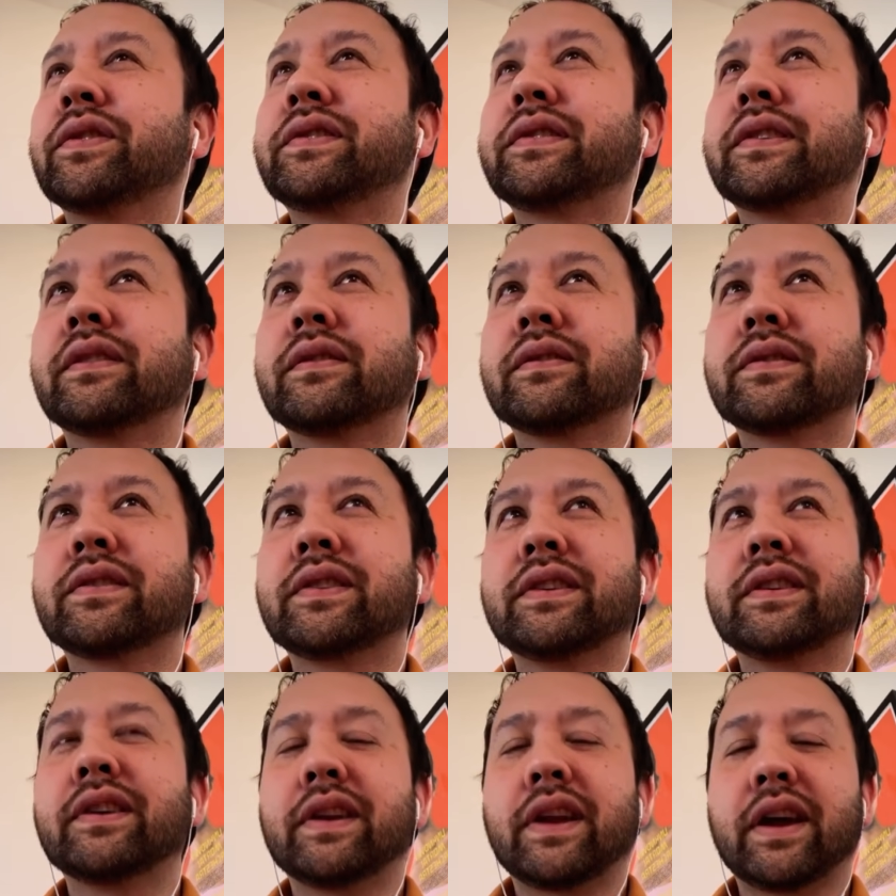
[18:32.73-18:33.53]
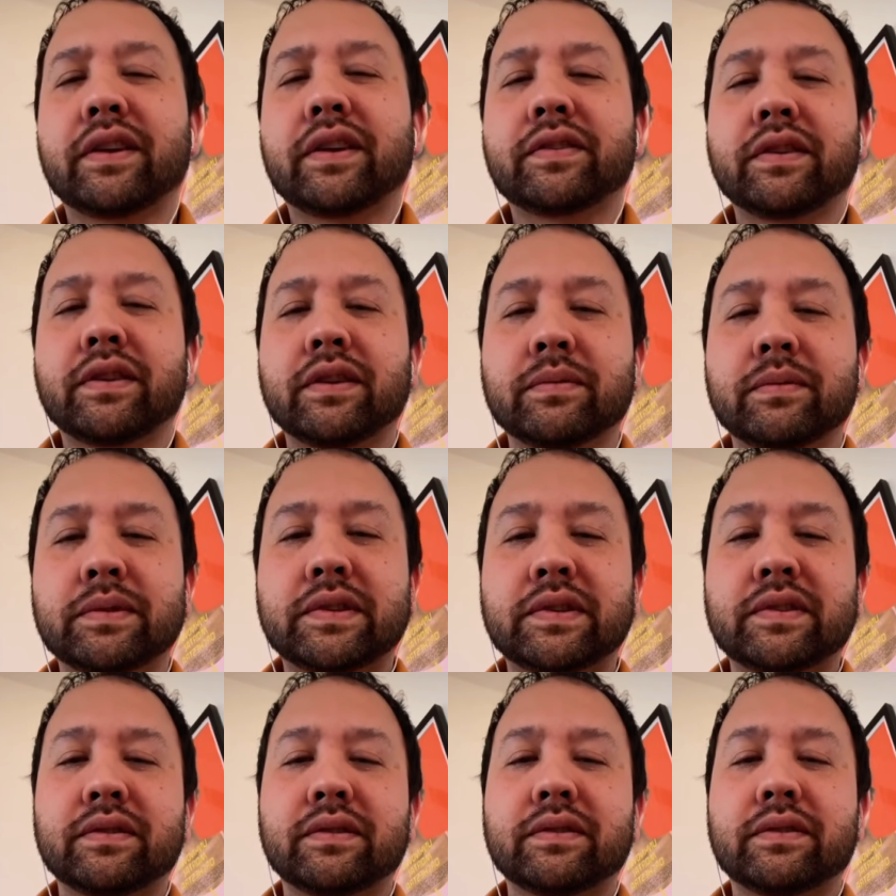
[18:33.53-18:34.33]
single she did actually
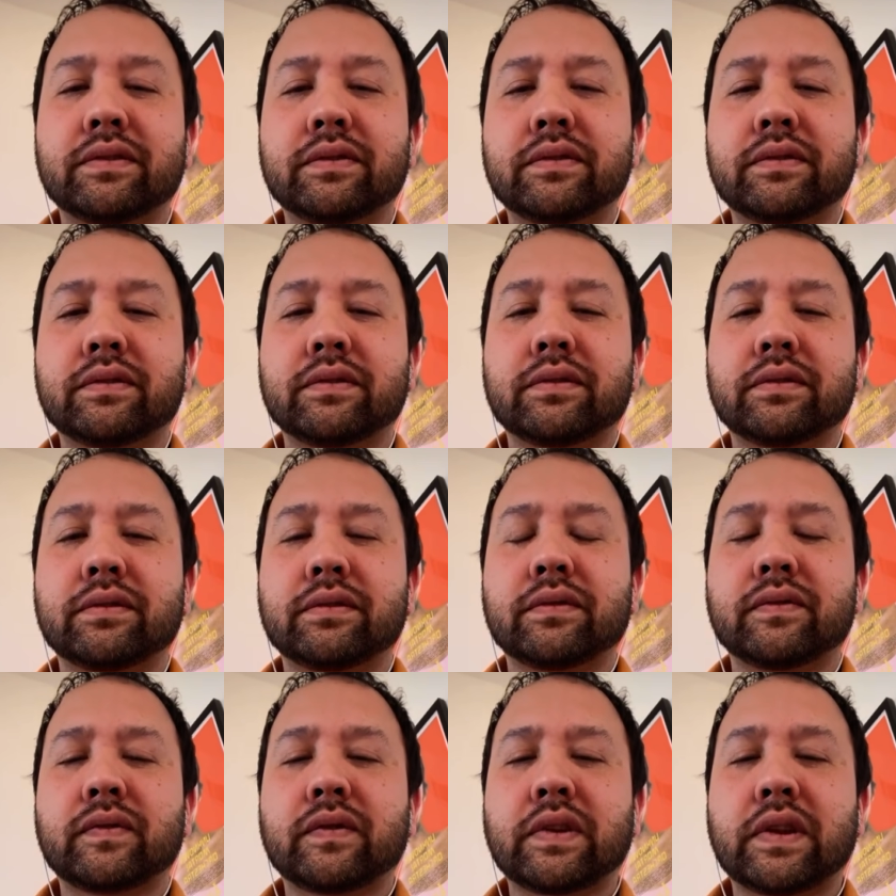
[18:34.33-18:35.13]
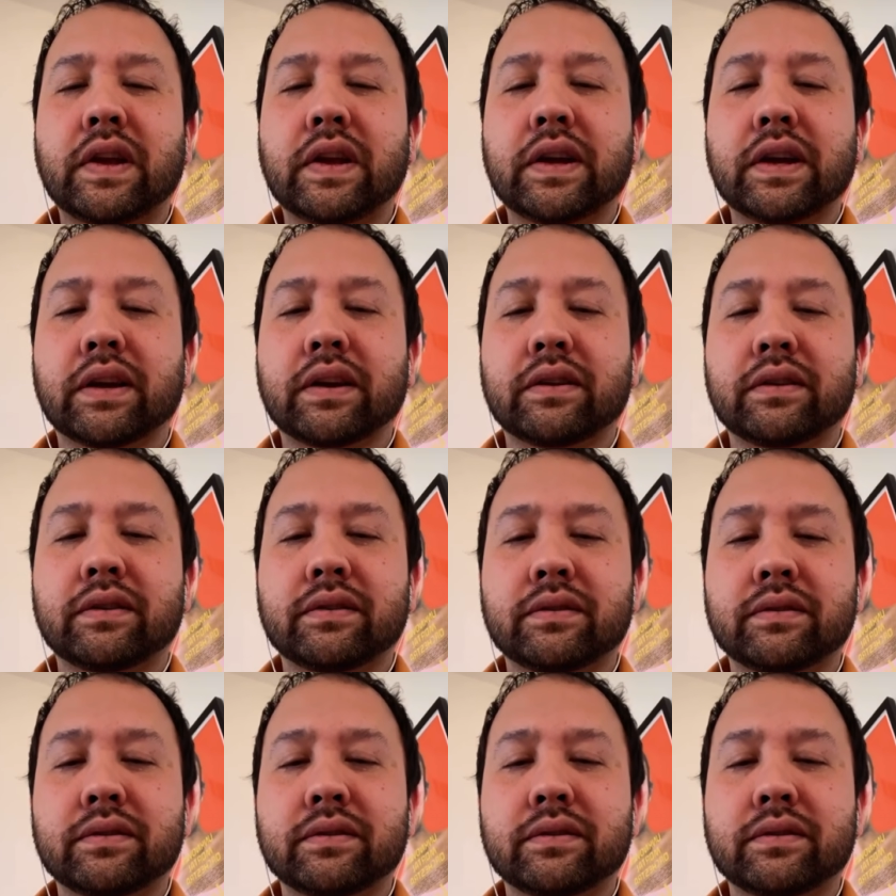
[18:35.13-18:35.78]
was like